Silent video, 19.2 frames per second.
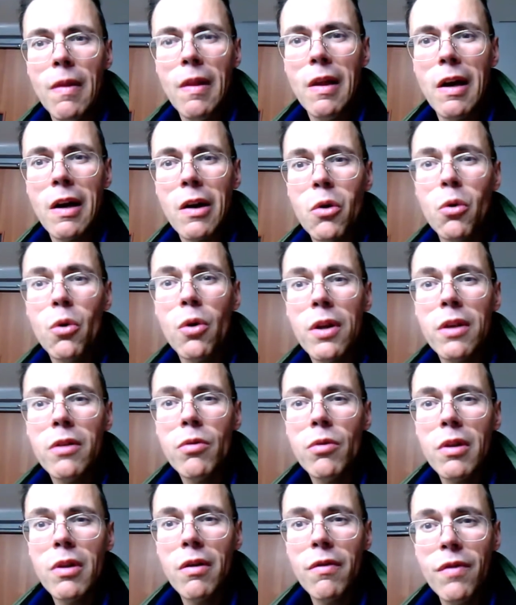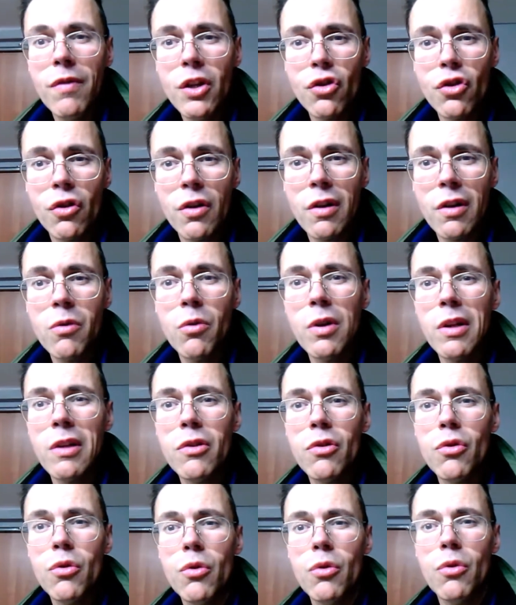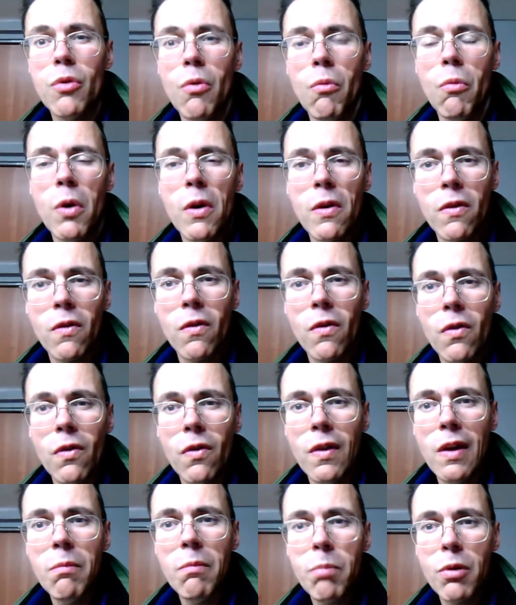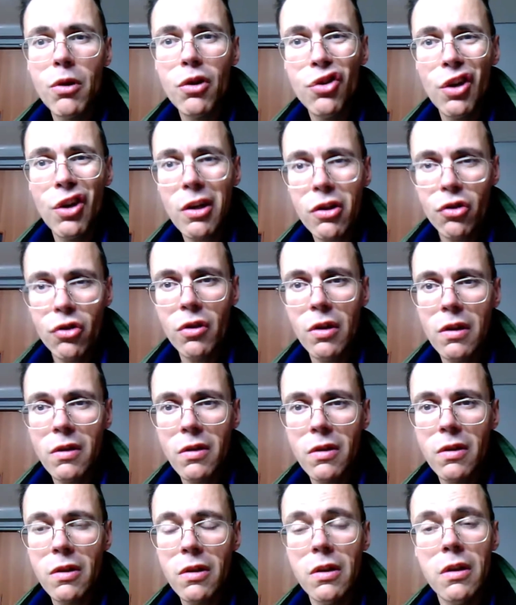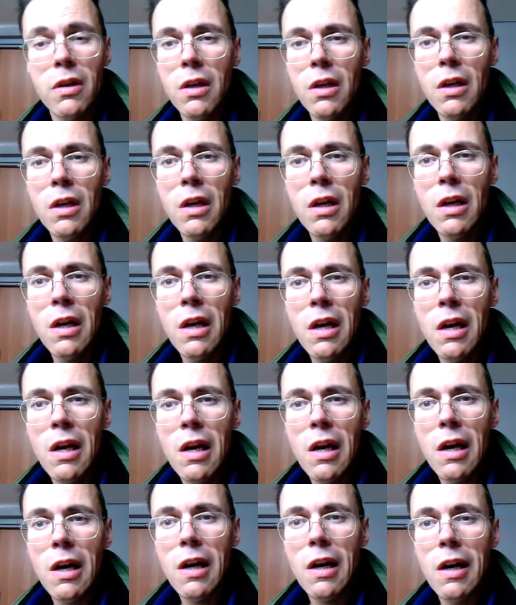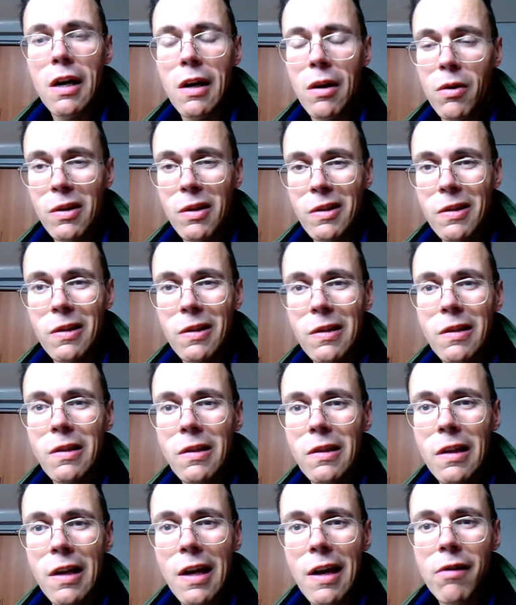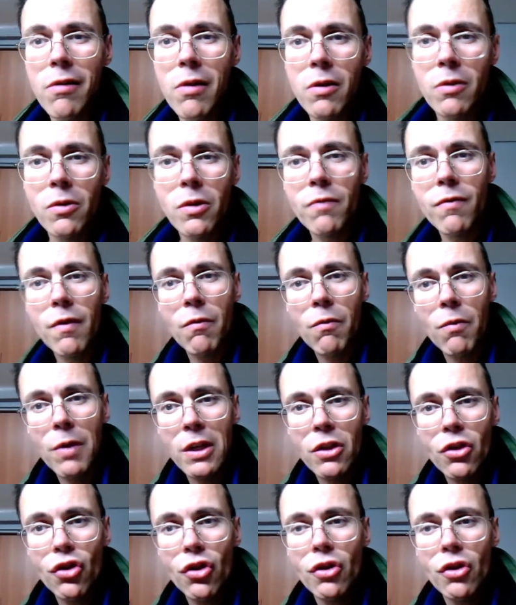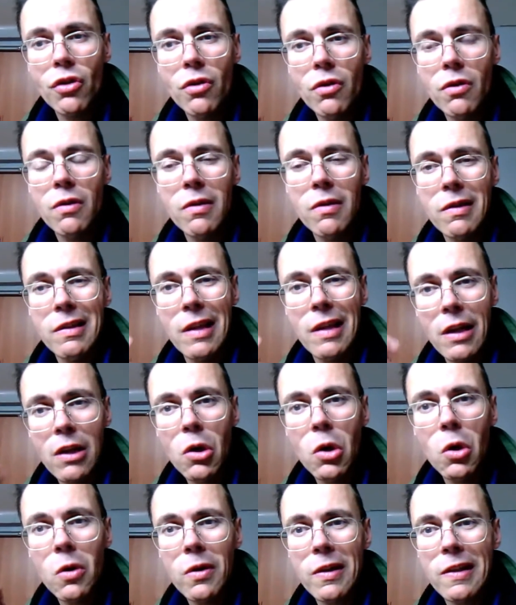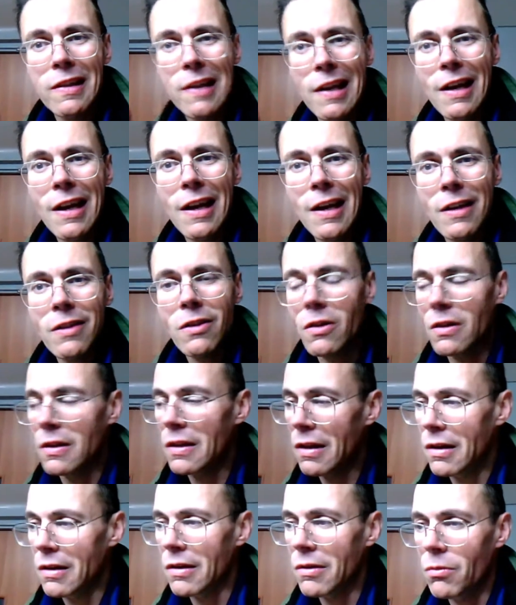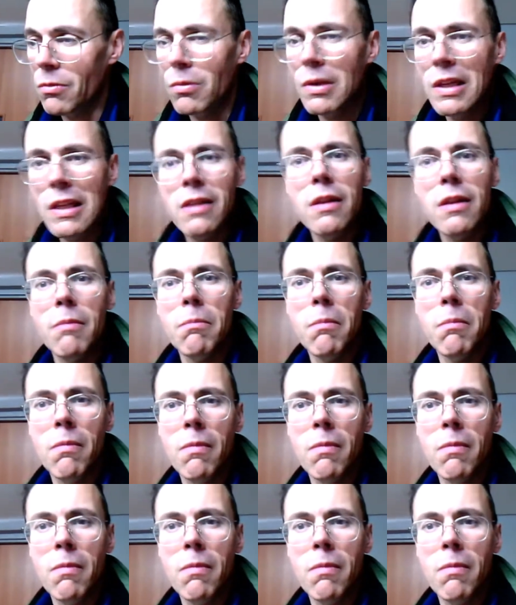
according to their vision, according to what their projection is uh, on a certain scenarios from which they hold in the hands and they read them.